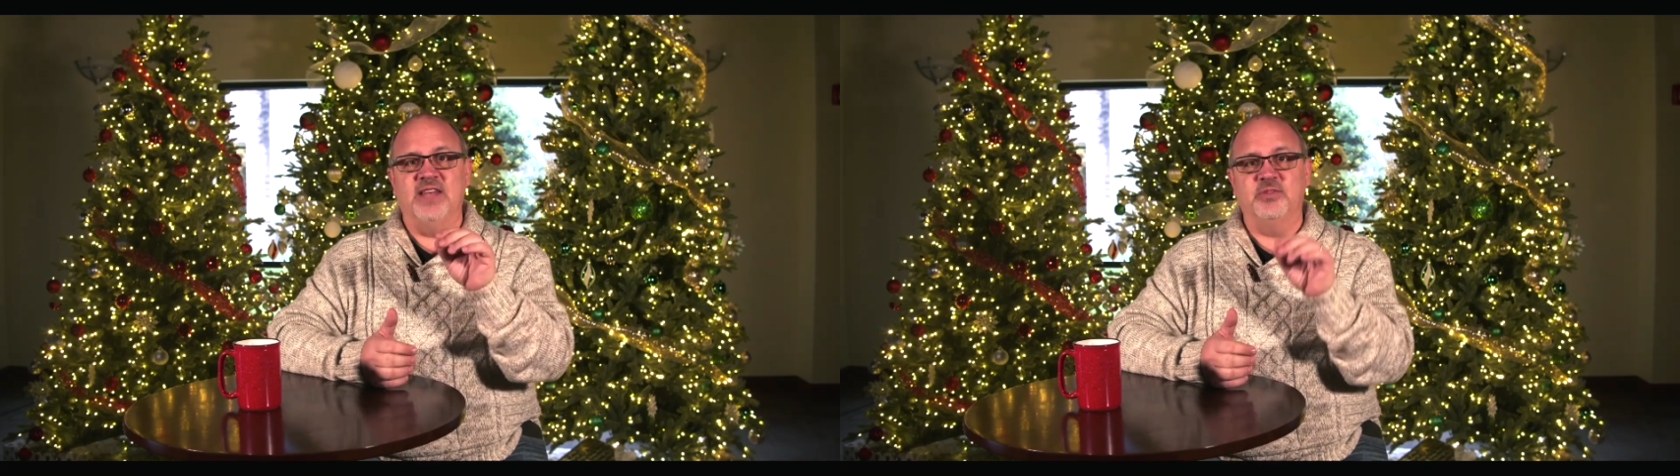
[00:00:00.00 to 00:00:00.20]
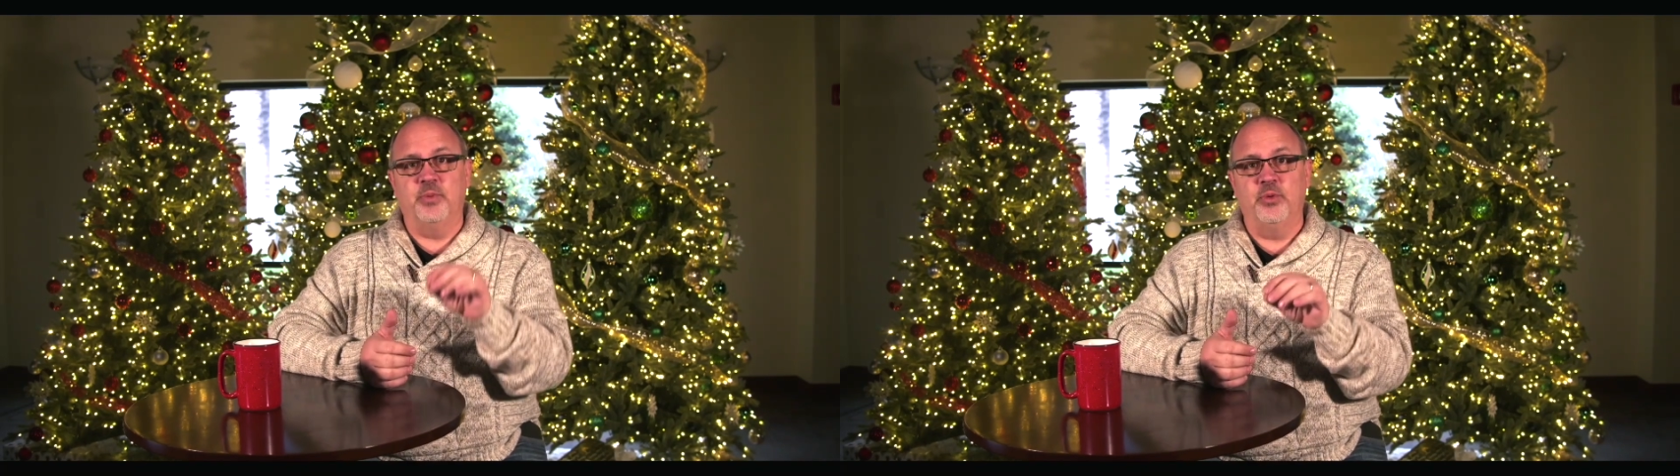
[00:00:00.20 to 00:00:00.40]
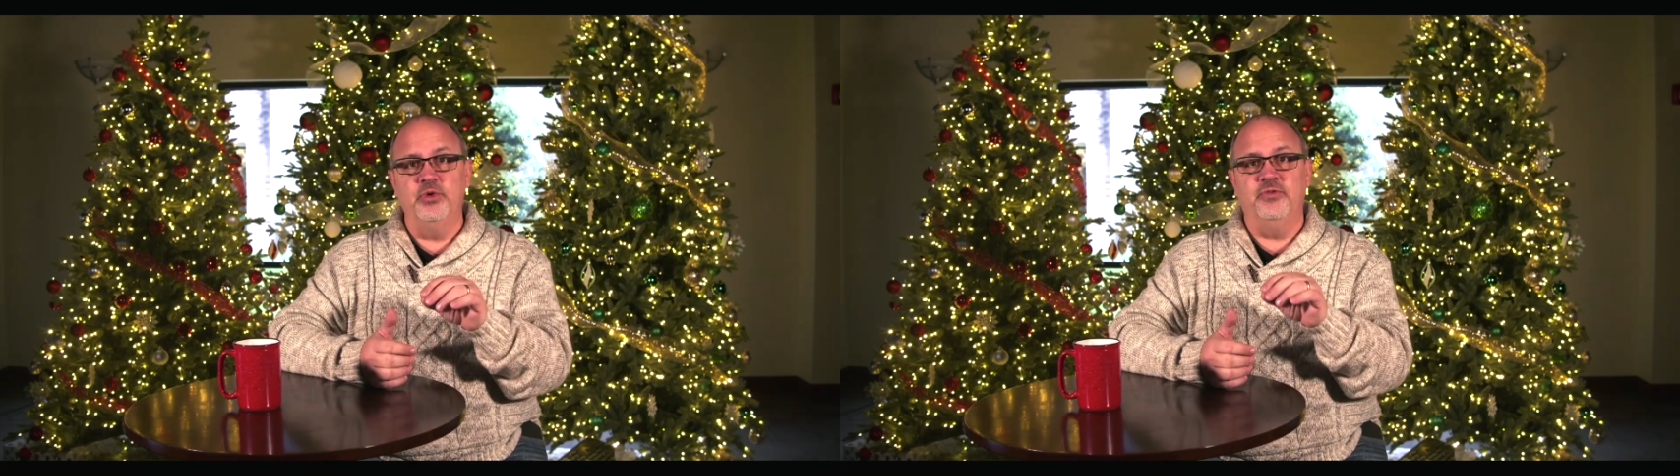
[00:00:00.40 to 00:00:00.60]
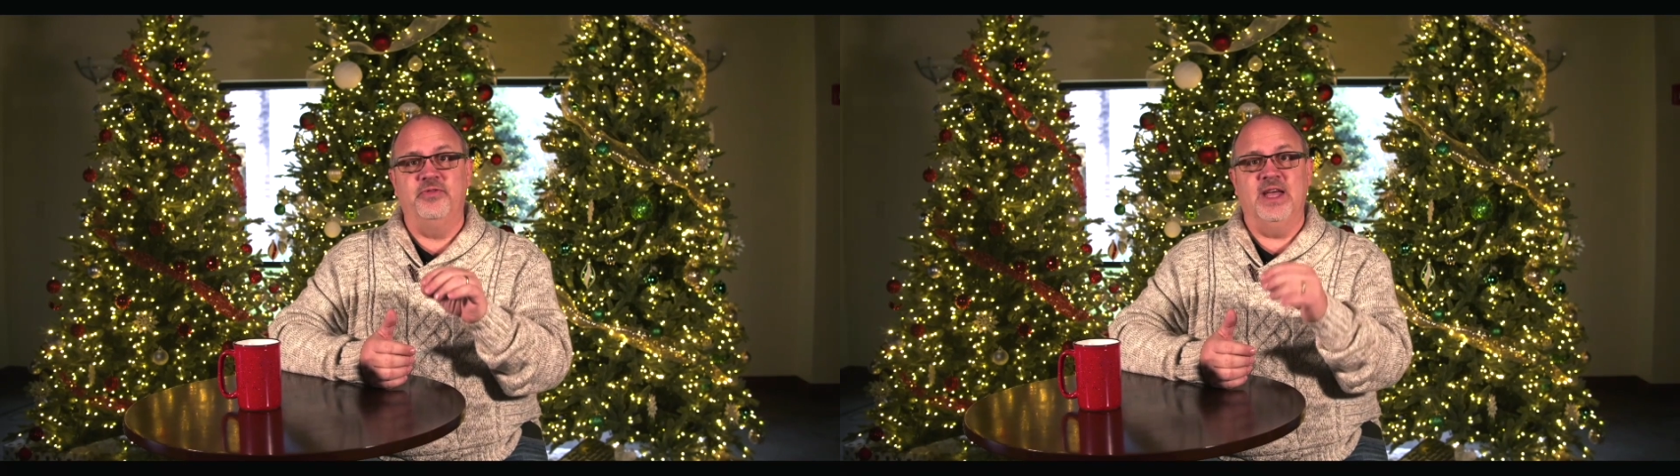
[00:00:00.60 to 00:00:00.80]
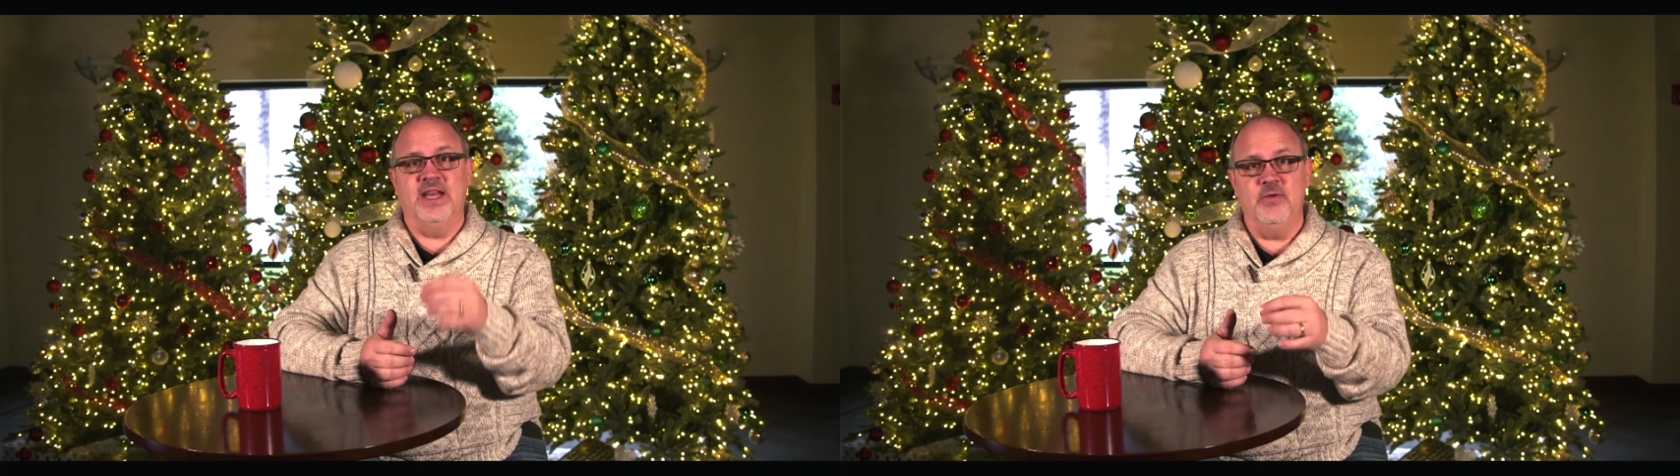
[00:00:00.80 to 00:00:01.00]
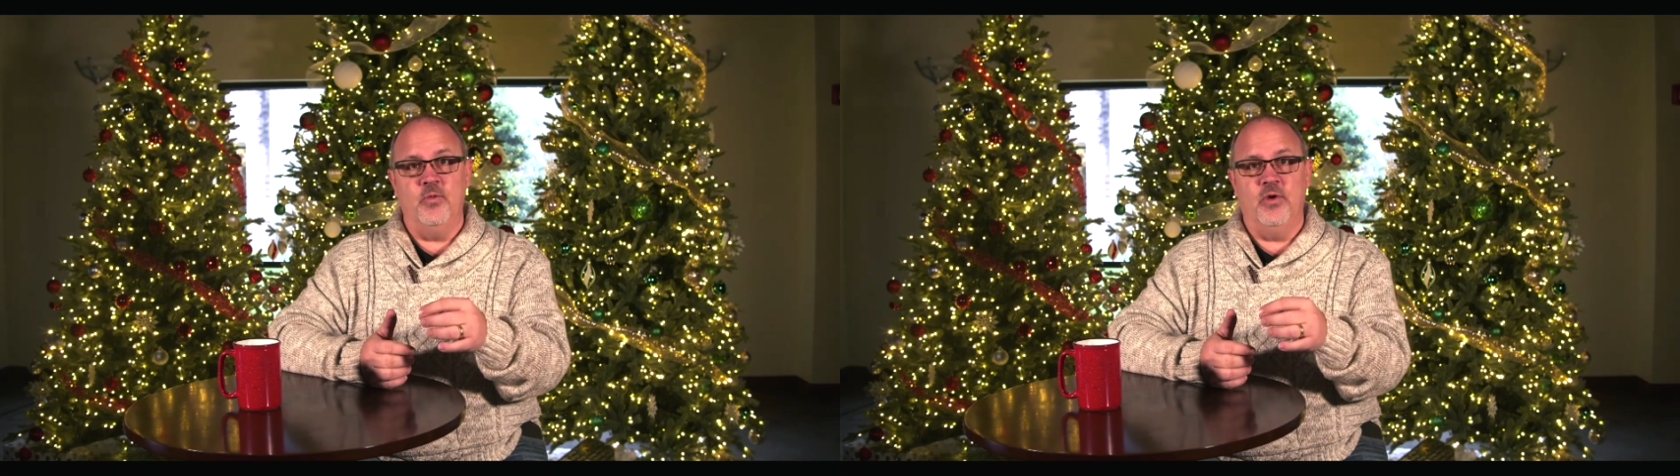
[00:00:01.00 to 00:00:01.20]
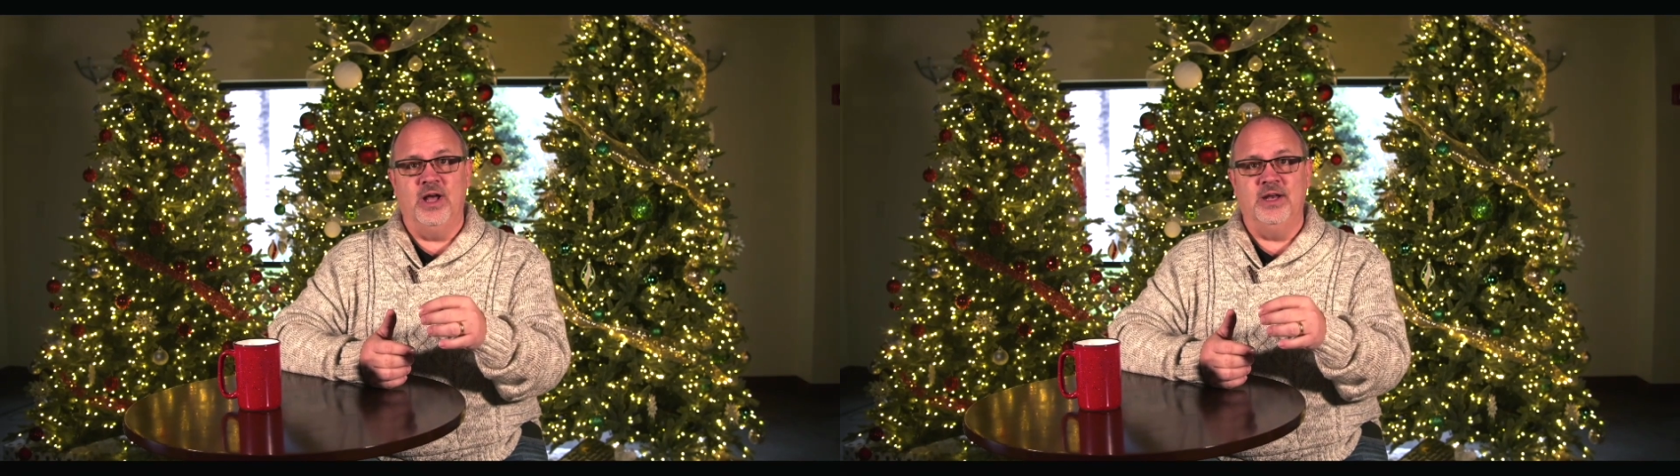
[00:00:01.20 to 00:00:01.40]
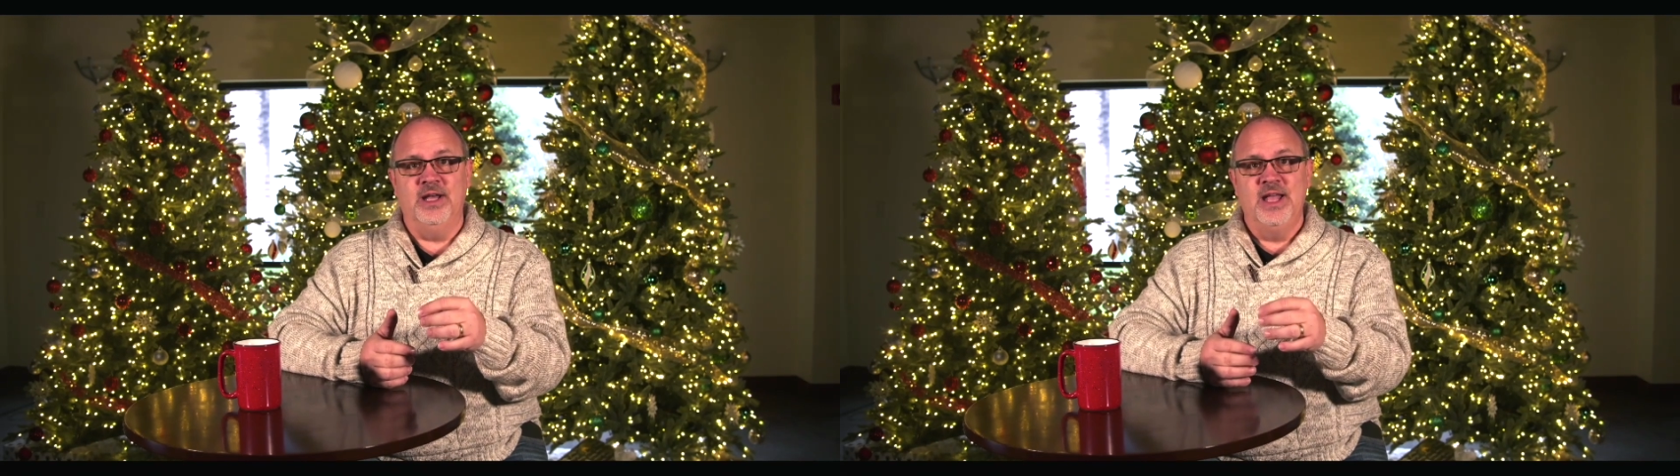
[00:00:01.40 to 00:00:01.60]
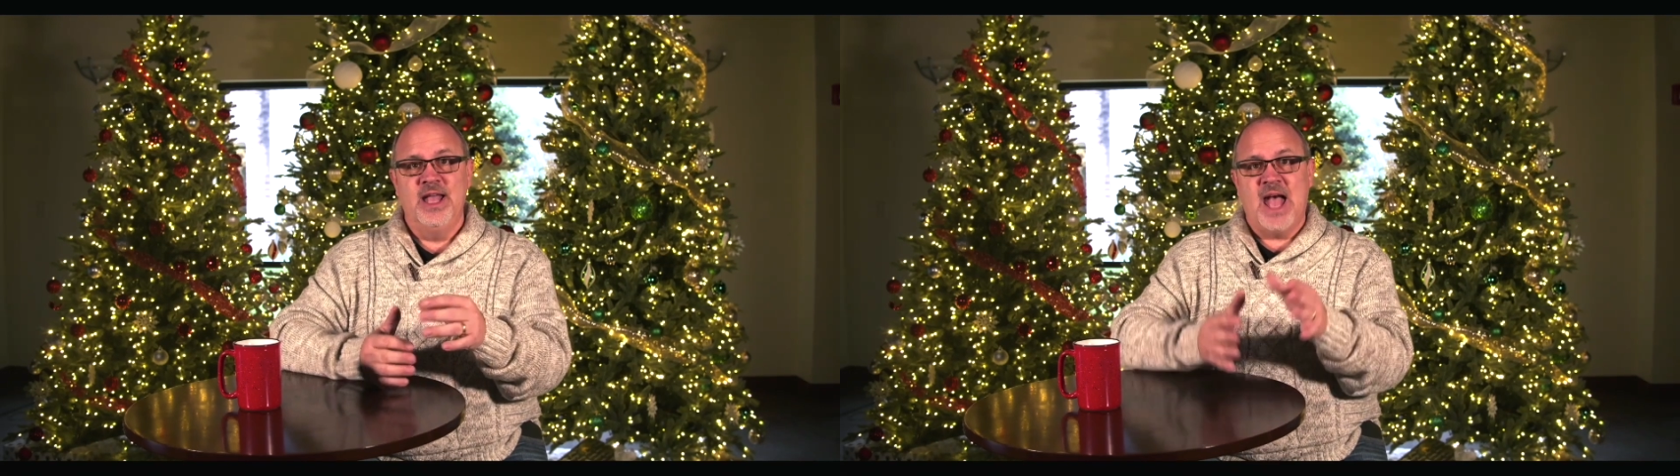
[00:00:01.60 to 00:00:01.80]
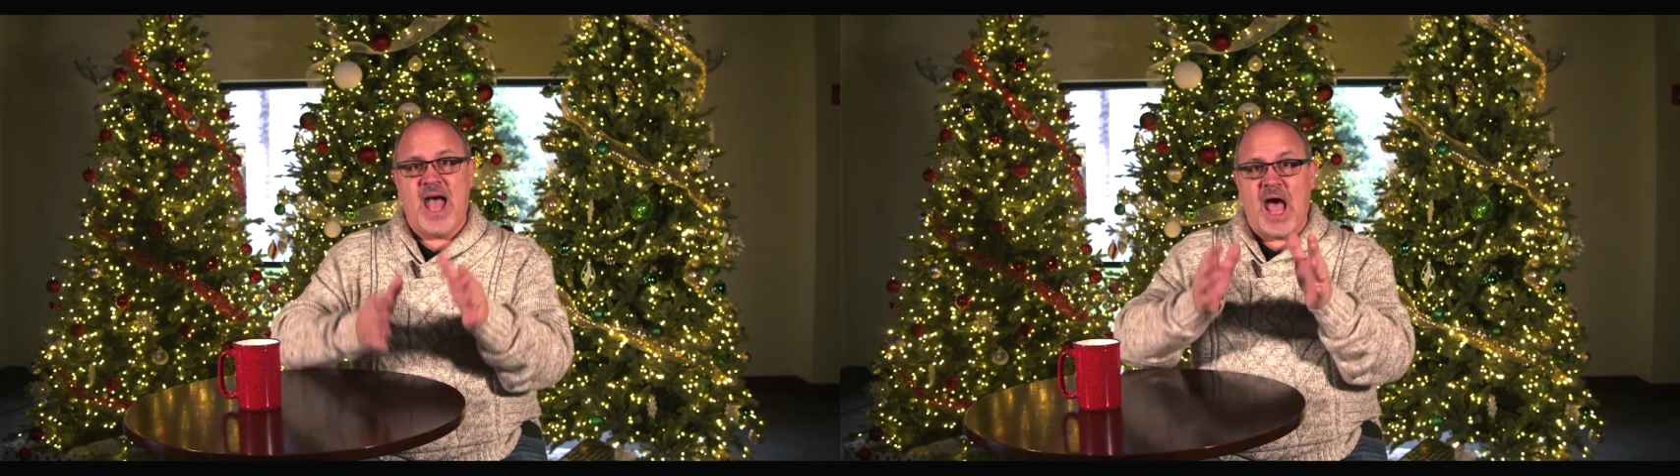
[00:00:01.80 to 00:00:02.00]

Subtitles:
as proof that he won.